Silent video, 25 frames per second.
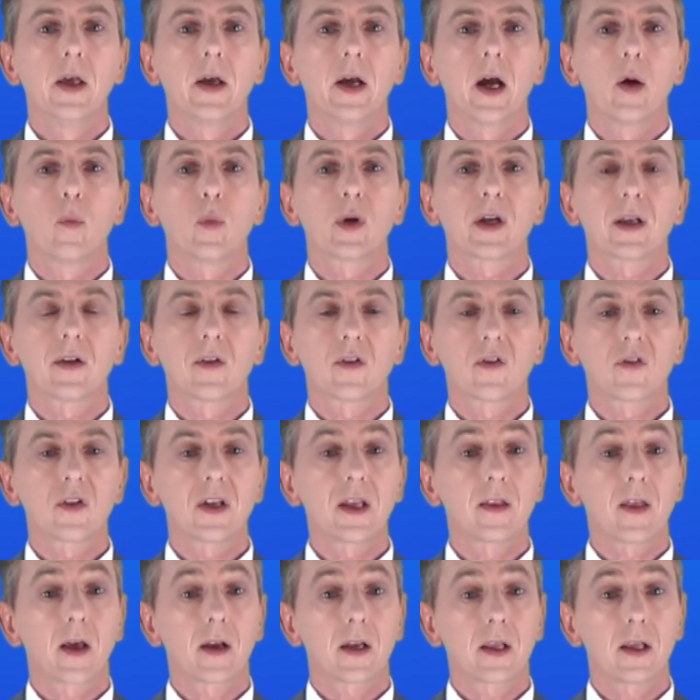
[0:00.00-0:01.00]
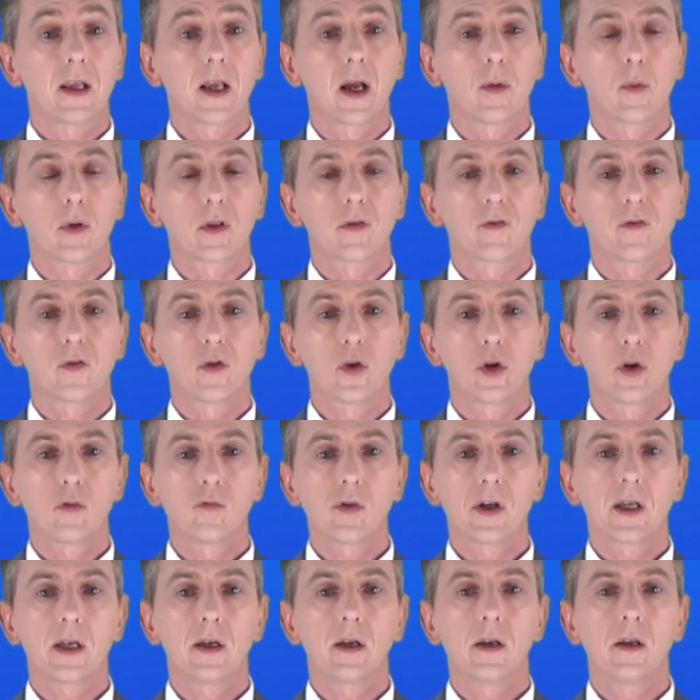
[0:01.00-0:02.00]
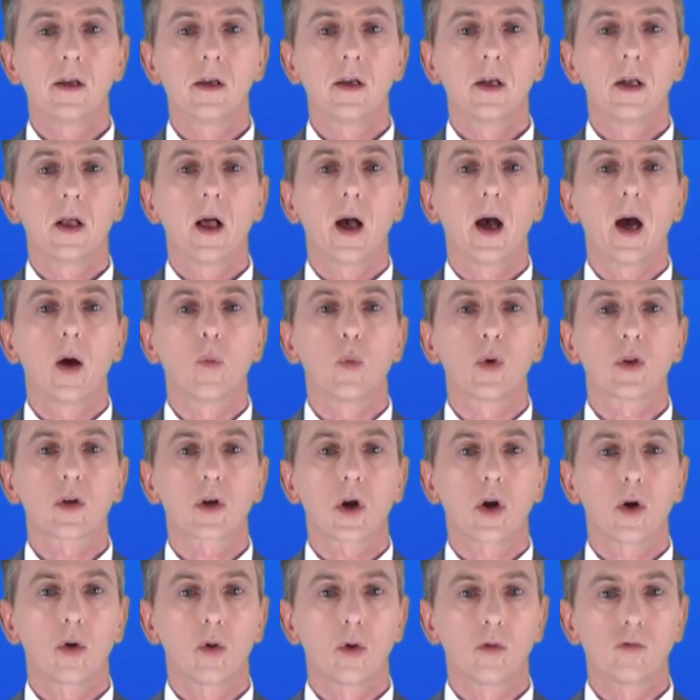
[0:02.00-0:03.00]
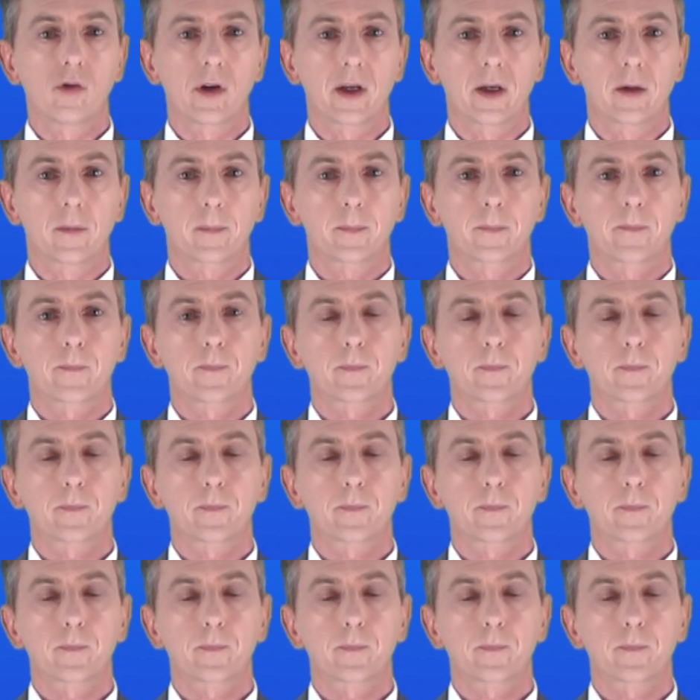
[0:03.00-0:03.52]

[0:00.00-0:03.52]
and we can see that here with fluorine and with chlorine.